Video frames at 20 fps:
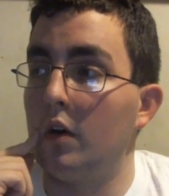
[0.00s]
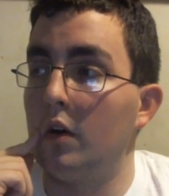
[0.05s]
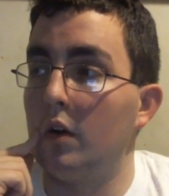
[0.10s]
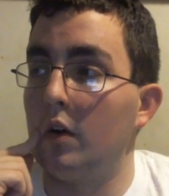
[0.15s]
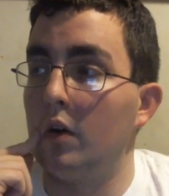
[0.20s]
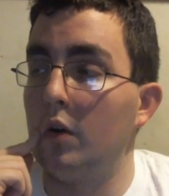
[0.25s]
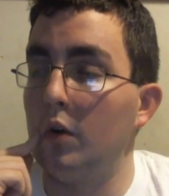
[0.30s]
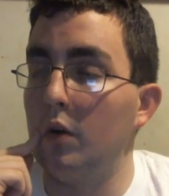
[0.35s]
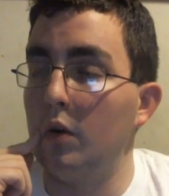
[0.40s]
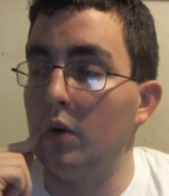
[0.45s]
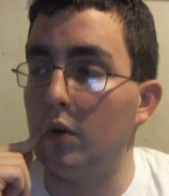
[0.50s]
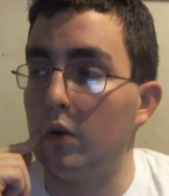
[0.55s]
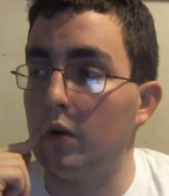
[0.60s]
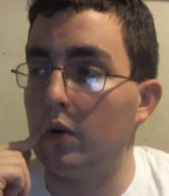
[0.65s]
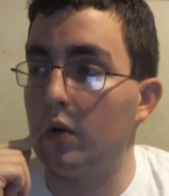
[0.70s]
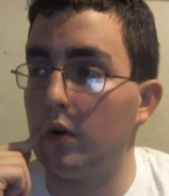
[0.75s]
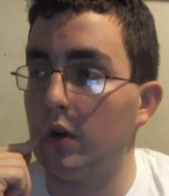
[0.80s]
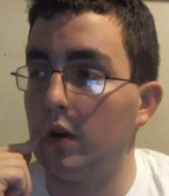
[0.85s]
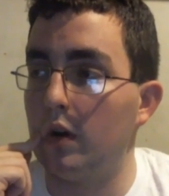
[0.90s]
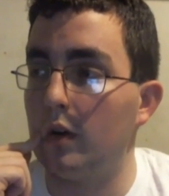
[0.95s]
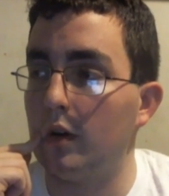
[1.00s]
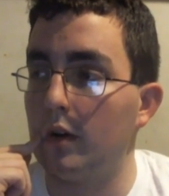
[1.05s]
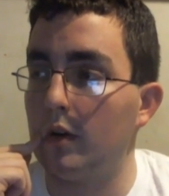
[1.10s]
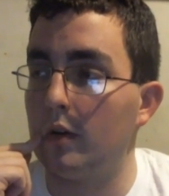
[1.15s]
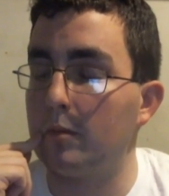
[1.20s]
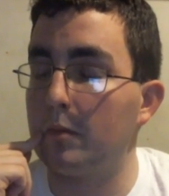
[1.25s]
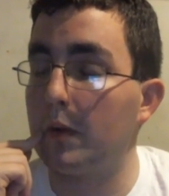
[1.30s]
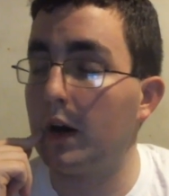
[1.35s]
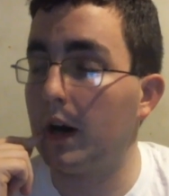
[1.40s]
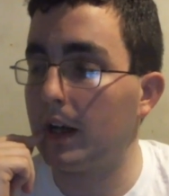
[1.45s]
Whew.
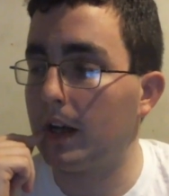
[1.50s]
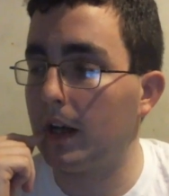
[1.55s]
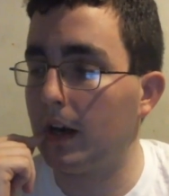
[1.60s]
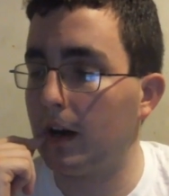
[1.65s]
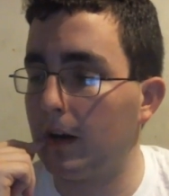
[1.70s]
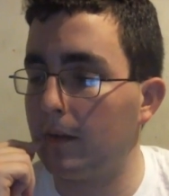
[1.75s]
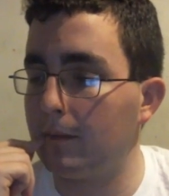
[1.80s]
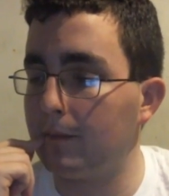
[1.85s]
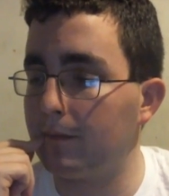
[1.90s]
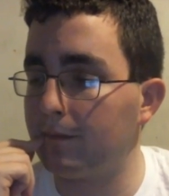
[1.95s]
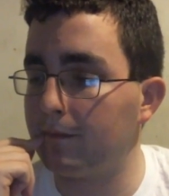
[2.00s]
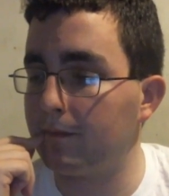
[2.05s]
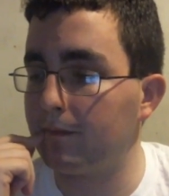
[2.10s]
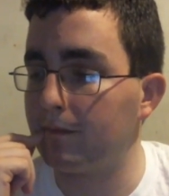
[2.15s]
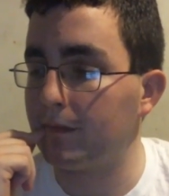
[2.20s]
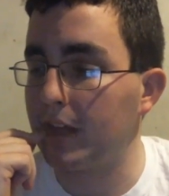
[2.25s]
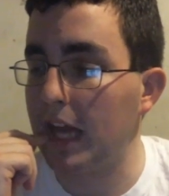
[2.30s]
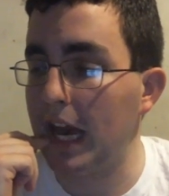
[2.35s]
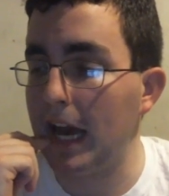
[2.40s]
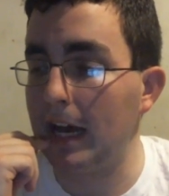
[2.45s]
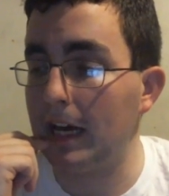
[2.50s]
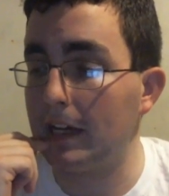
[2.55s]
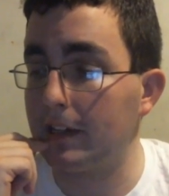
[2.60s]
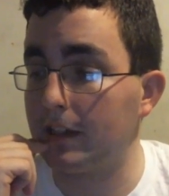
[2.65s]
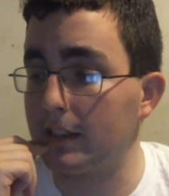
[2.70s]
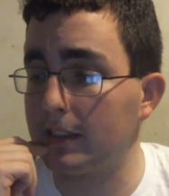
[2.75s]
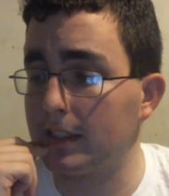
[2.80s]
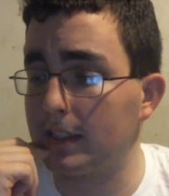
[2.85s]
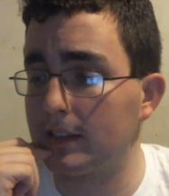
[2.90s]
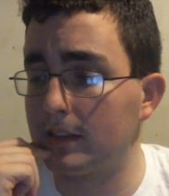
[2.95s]
But um, yeah, I
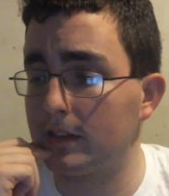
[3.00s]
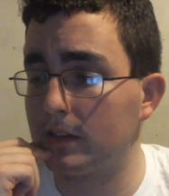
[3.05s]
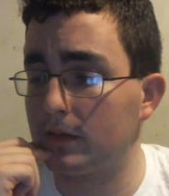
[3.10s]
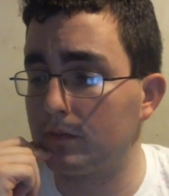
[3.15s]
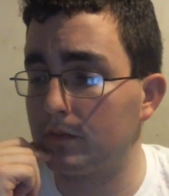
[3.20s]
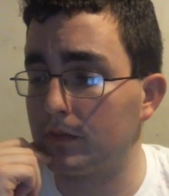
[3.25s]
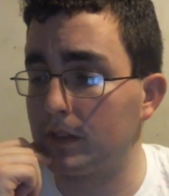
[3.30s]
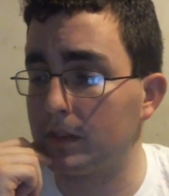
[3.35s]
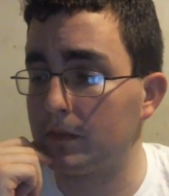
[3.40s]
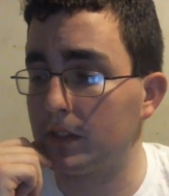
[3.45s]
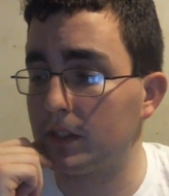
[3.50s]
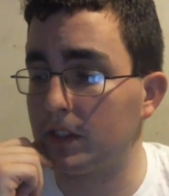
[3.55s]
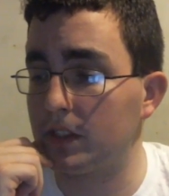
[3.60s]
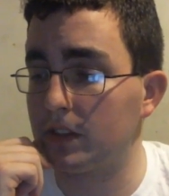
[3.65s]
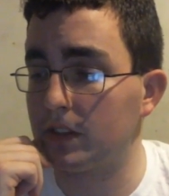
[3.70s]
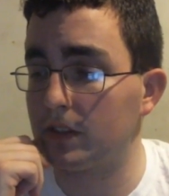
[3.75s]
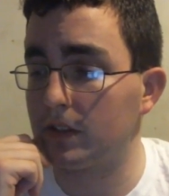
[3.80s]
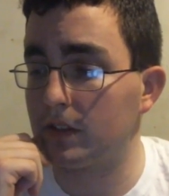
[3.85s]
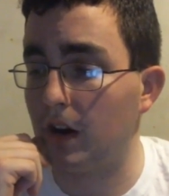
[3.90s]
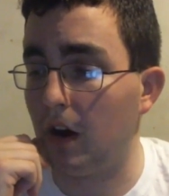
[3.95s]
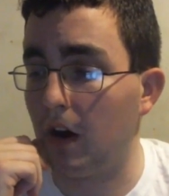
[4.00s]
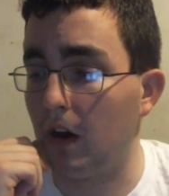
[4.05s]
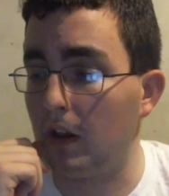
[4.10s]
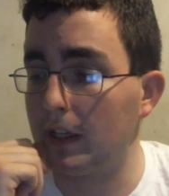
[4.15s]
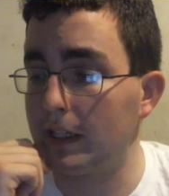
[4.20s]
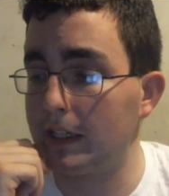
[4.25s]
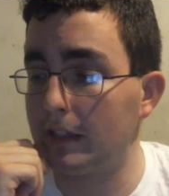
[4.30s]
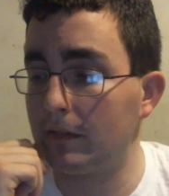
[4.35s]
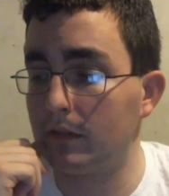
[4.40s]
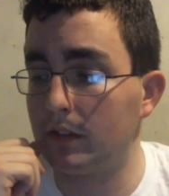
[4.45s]
think that's pretty much all I
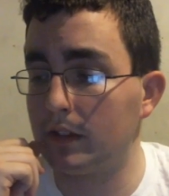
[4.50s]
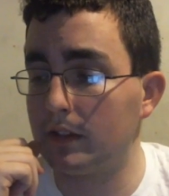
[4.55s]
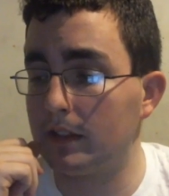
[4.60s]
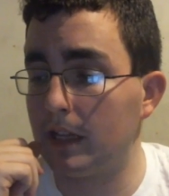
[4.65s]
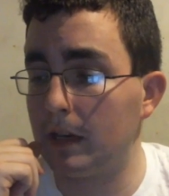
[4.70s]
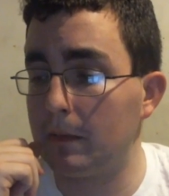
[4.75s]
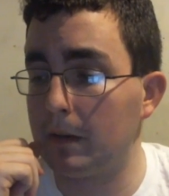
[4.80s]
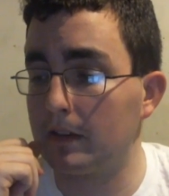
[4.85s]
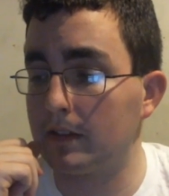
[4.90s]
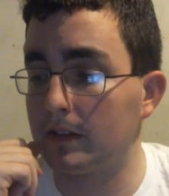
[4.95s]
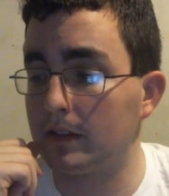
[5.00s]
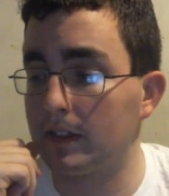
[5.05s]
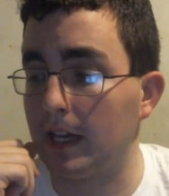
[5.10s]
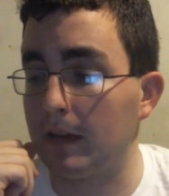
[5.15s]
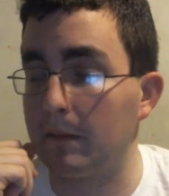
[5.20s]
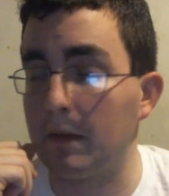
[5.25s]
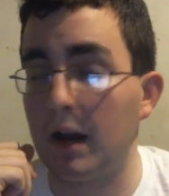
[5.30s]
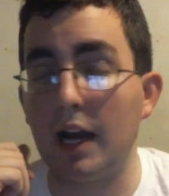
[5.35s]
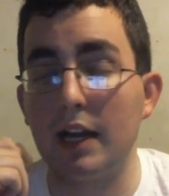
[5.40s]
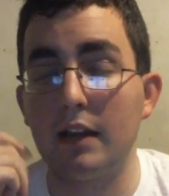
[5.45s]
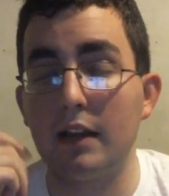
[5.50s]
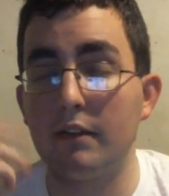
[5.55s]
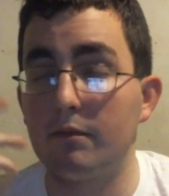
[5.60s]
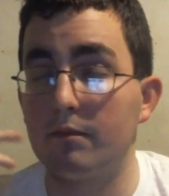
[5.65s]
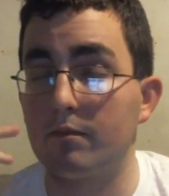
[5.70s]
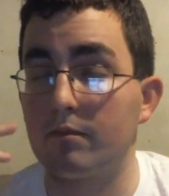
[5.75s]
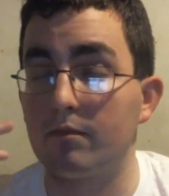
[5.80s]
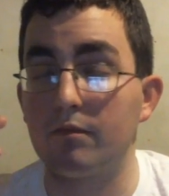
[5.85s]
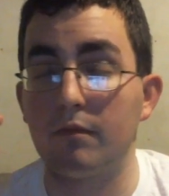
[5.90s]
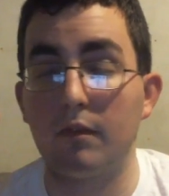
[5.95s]
can really say about this game. I
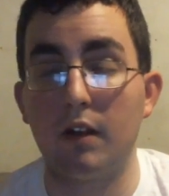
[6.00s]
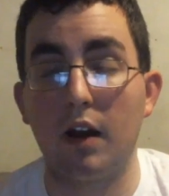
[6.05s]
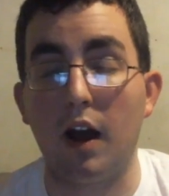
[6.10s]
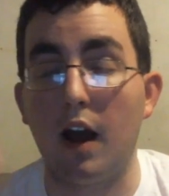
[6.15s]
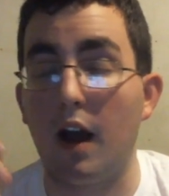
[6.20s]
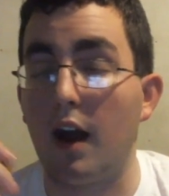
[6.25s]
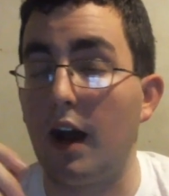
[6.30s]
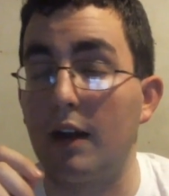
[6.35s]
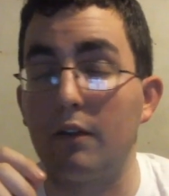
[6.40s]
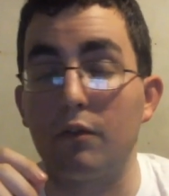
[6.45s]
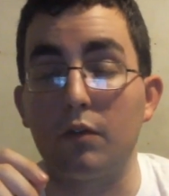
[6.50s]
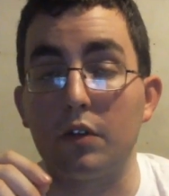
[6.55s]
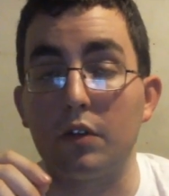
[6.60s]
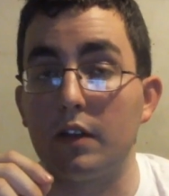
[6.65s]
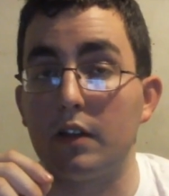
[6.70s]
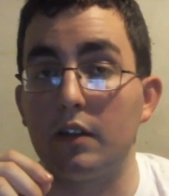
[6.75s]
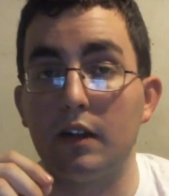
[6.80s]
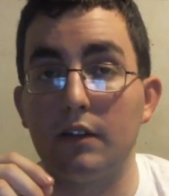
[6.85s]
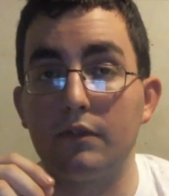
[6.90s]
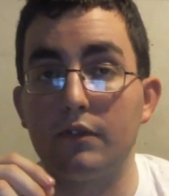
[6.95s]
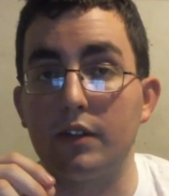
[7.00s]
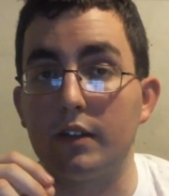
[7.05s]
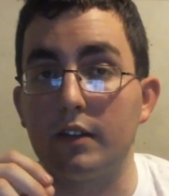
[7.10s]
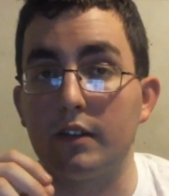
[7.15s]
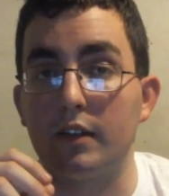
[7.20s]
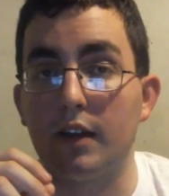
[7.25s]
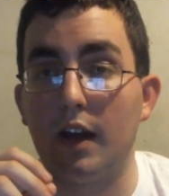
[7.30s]
I really loved it.